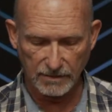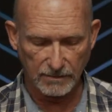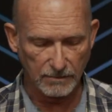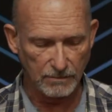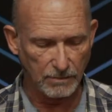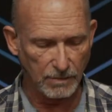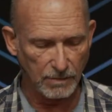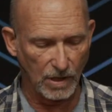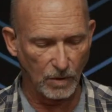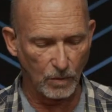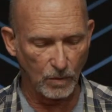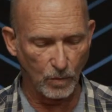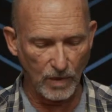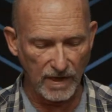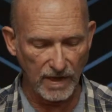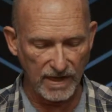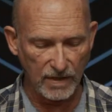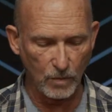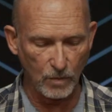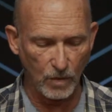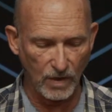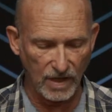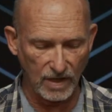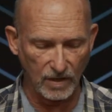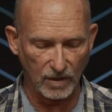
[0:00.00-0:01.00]
but we
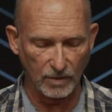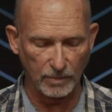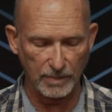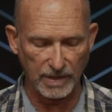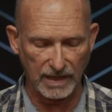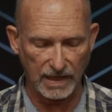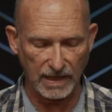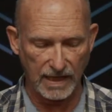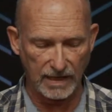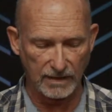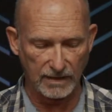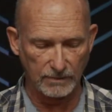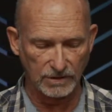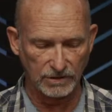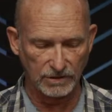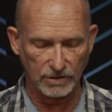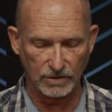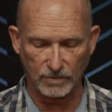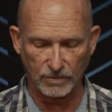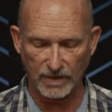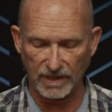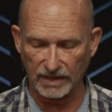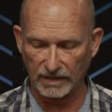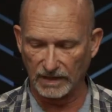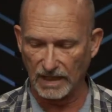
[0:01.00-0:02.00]
will be able to
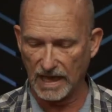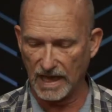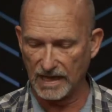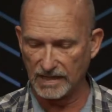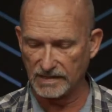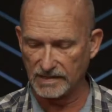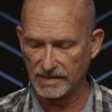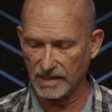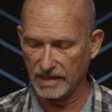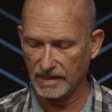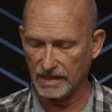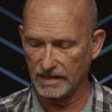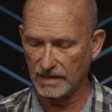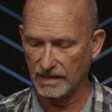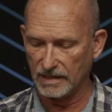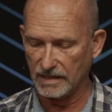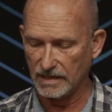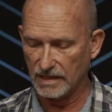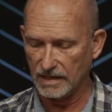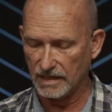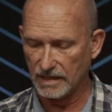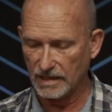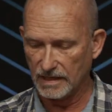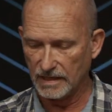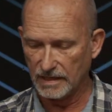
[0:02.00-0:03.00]
realize it.
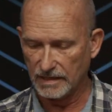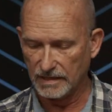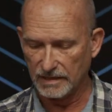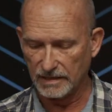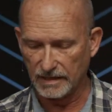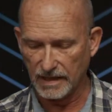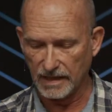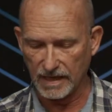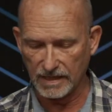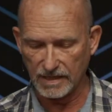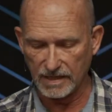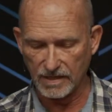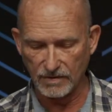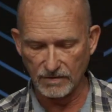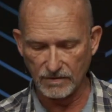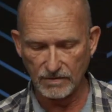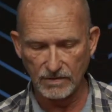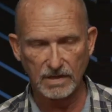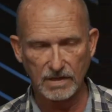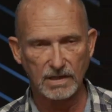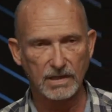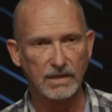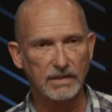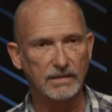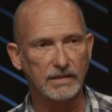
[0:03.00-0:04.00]
Thank you
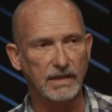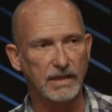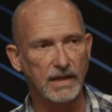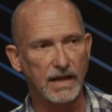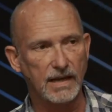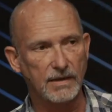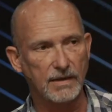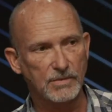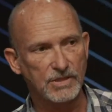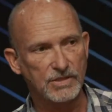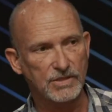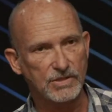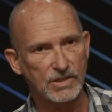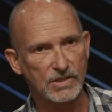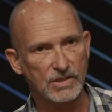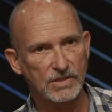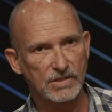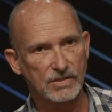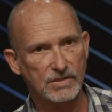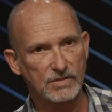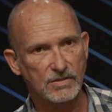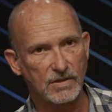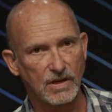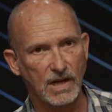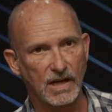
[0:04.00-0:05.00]
in the name of
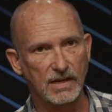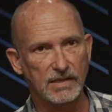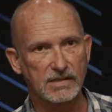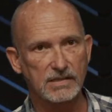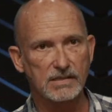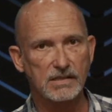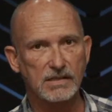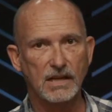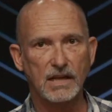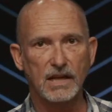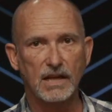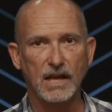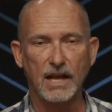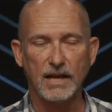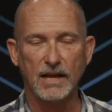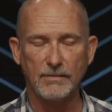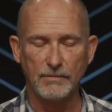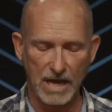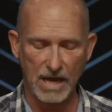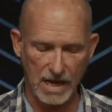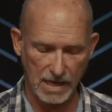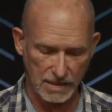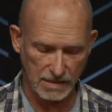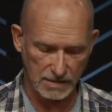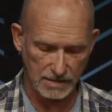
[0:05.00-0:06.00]
Jesus Christ.
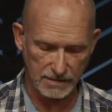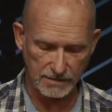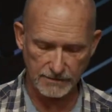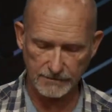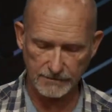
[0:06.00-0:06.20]
Amen.